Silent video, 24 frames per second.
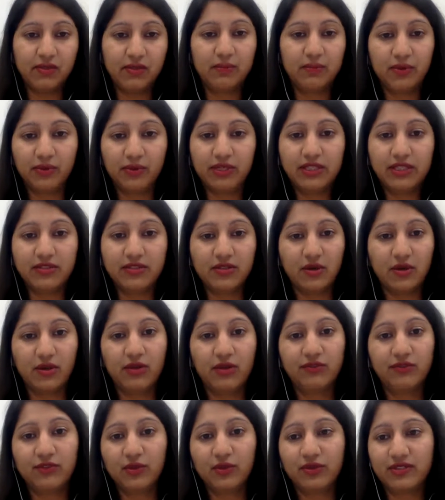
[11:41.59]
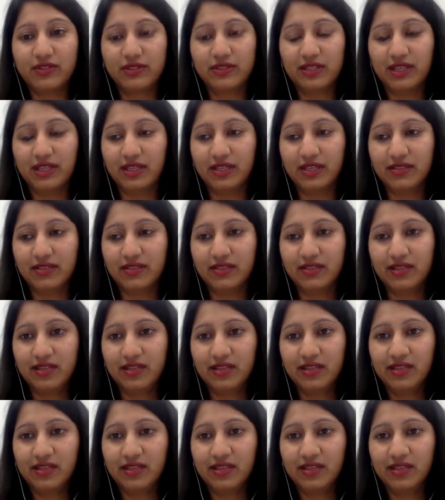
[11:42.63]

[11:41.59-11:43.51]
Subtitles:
components, all of those things,